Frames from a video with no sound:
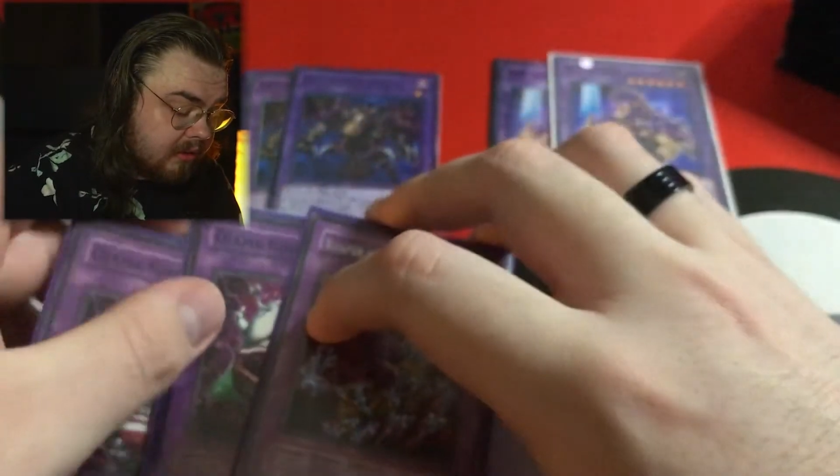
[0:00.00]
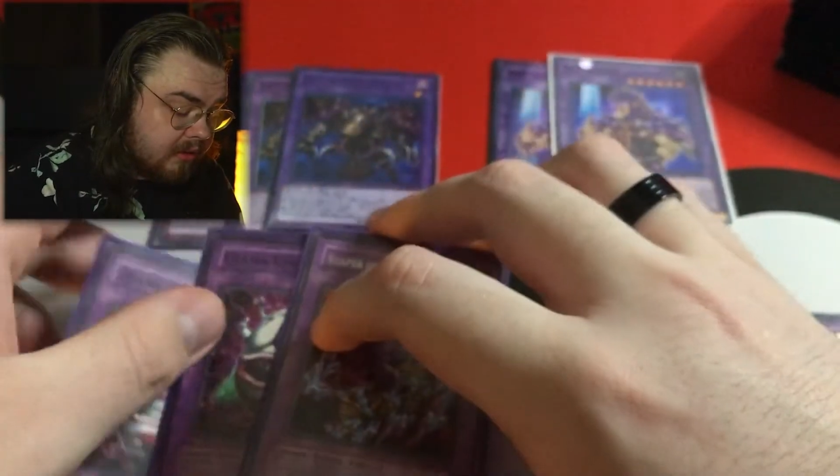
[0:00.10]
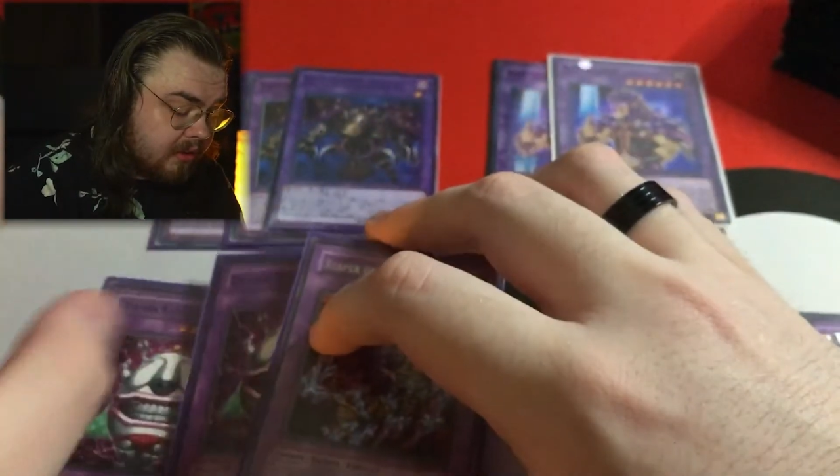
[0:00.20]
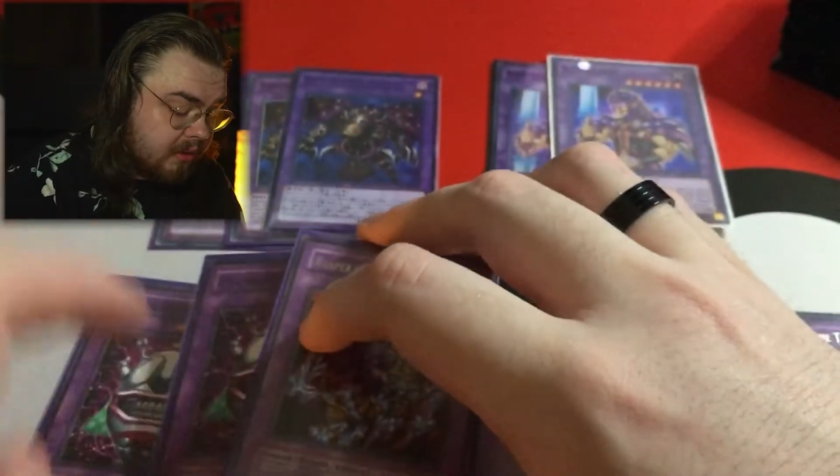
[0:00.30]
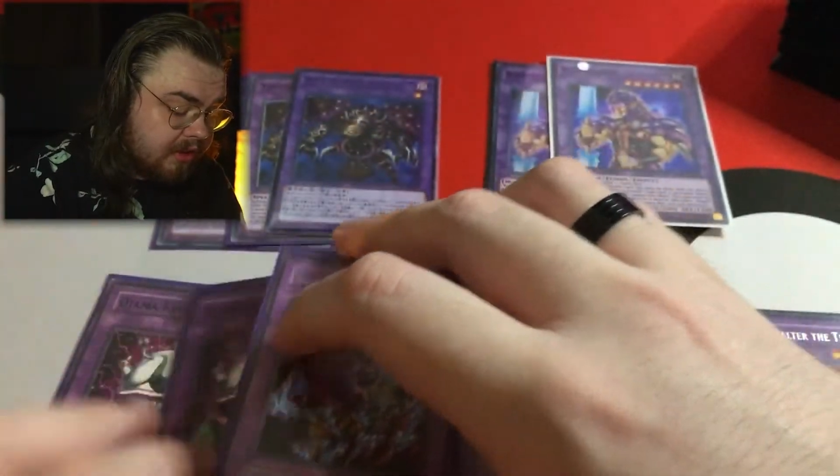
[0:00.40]

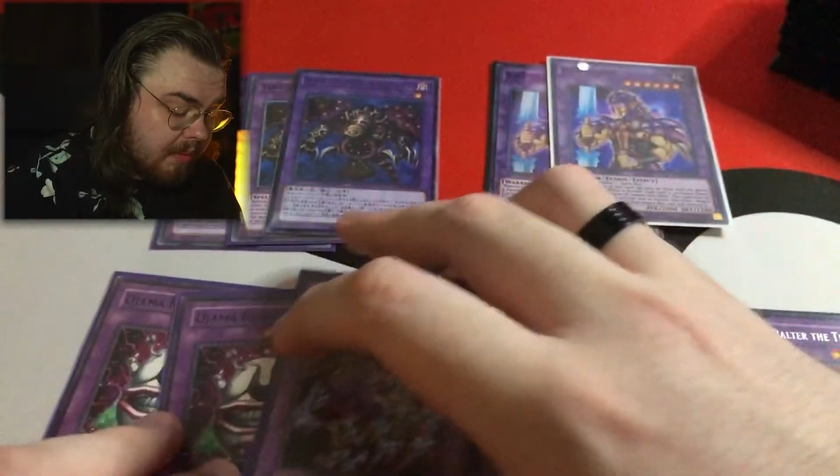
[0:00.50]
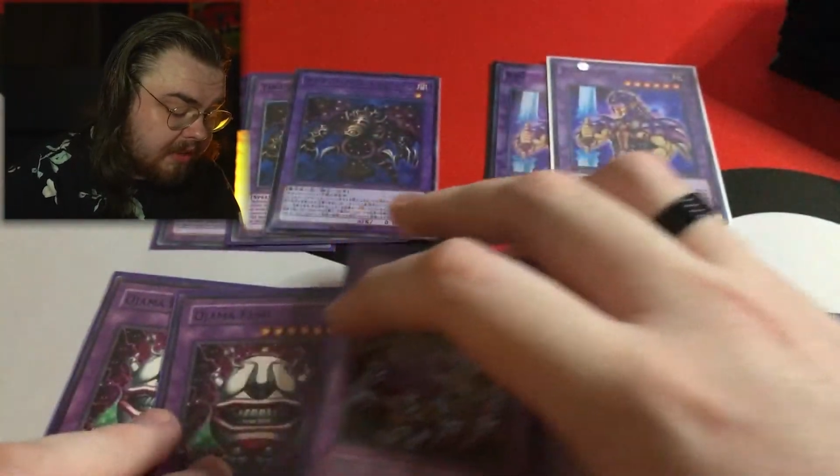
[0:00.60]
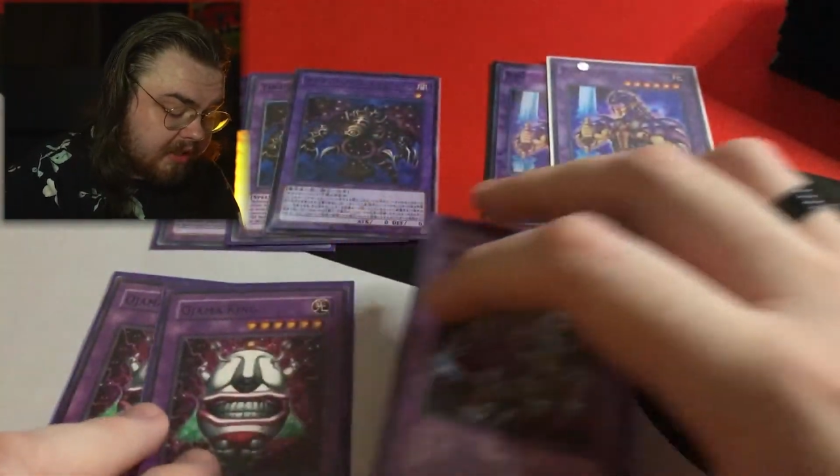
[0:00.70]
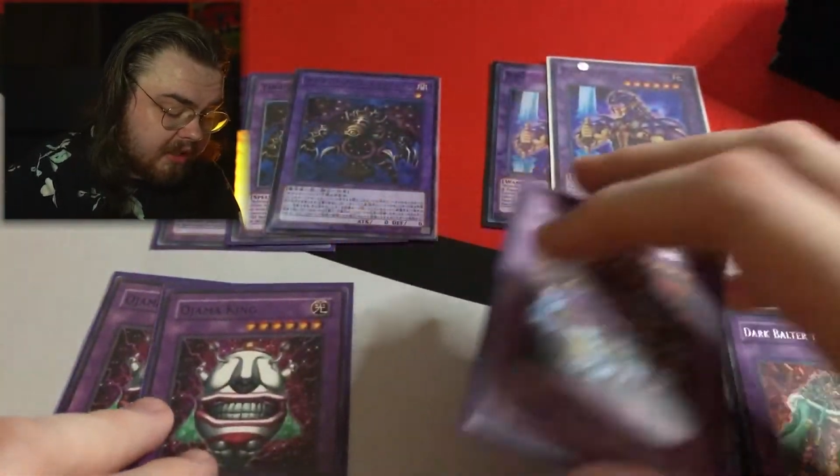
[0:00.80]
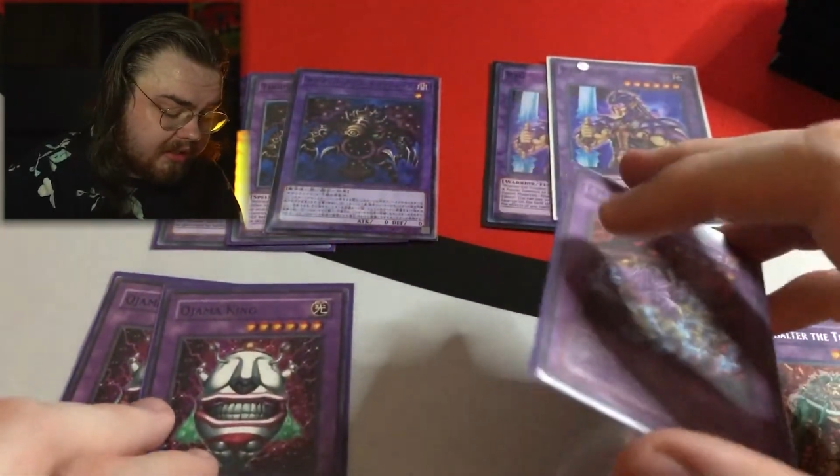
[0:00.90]
2 Ojama
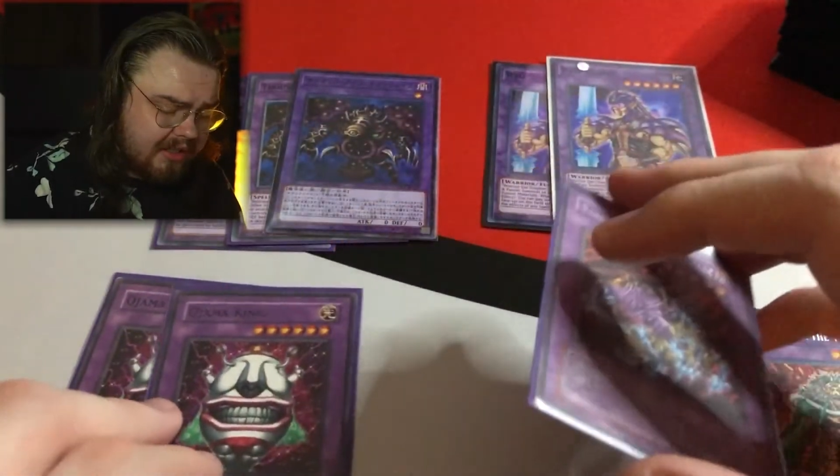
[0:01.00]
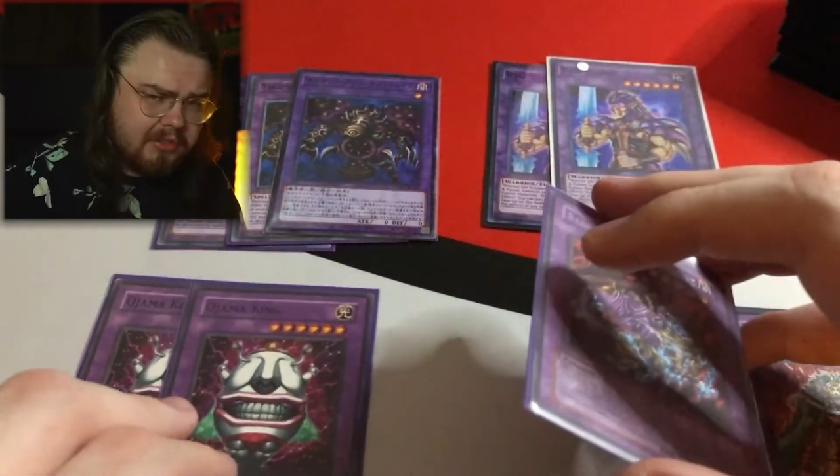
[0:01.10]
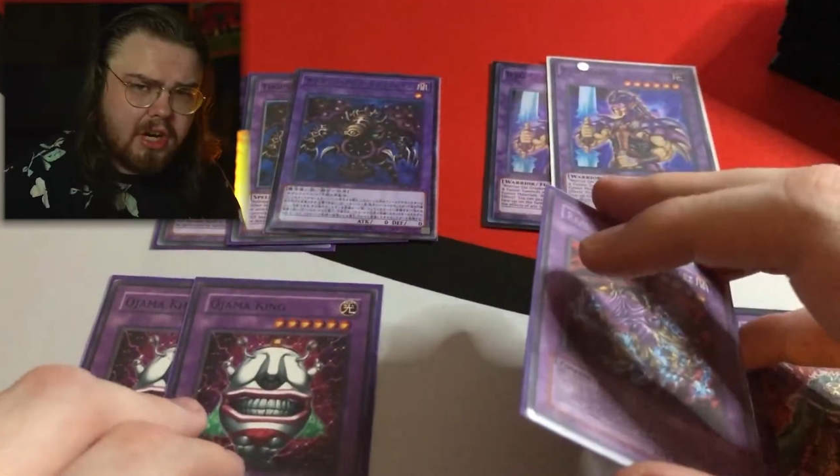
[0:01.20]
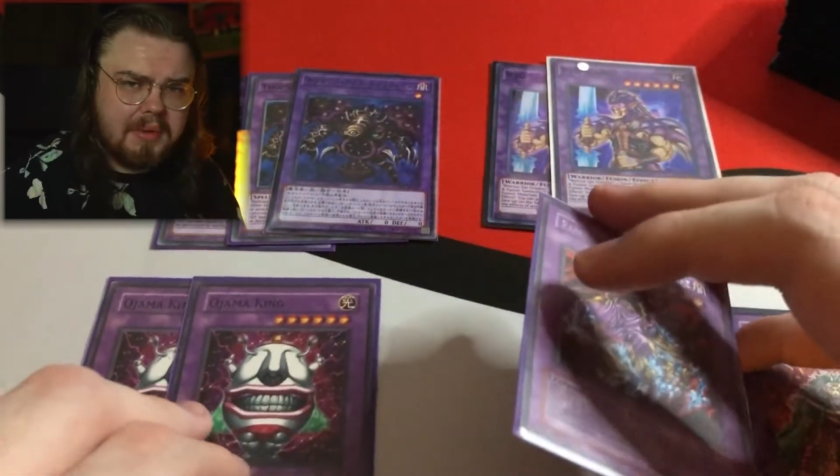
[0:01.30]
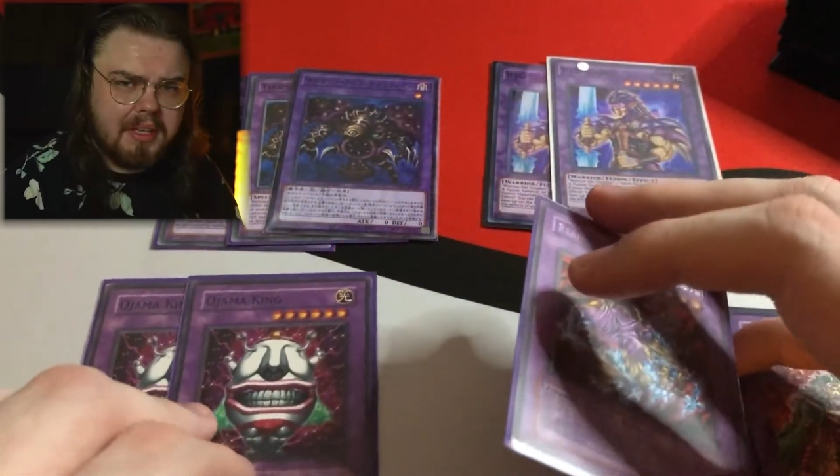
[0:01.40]
King. I think
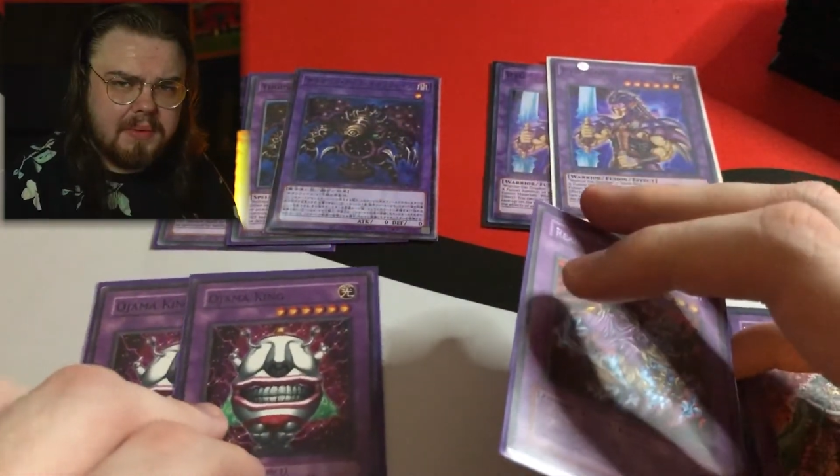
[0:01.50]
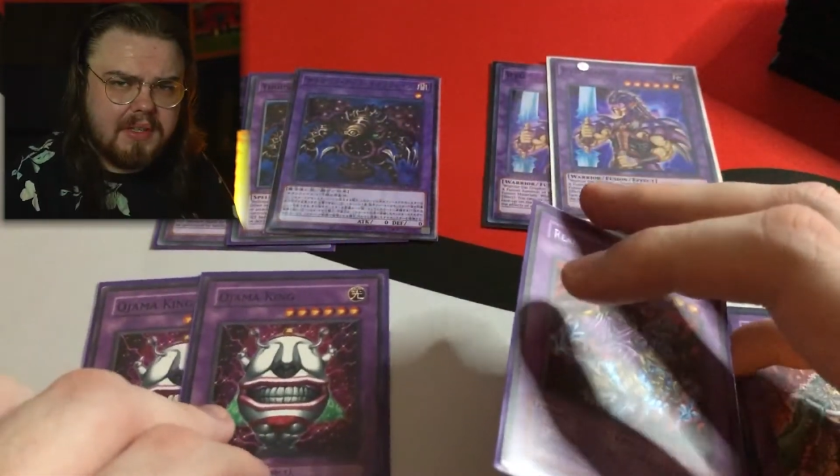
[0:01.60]
Ojama King was